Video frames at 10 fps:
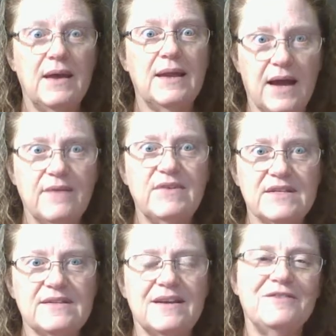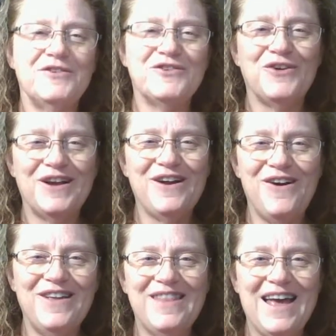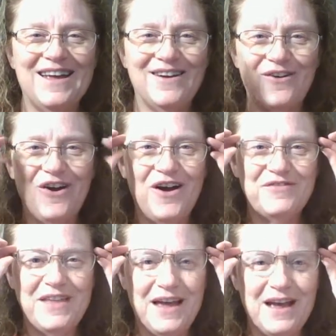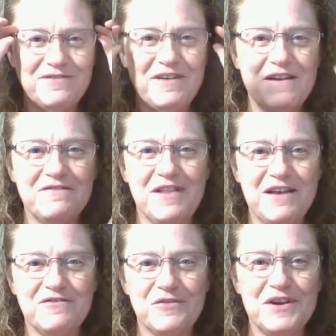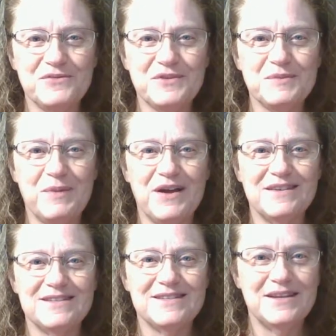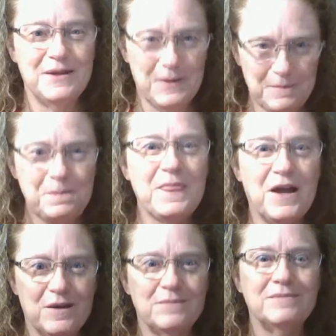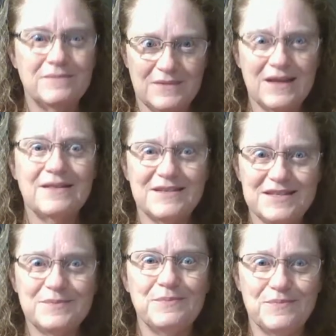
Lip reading: And obviously if you're turning on that or off that fight, flight, freeze response, this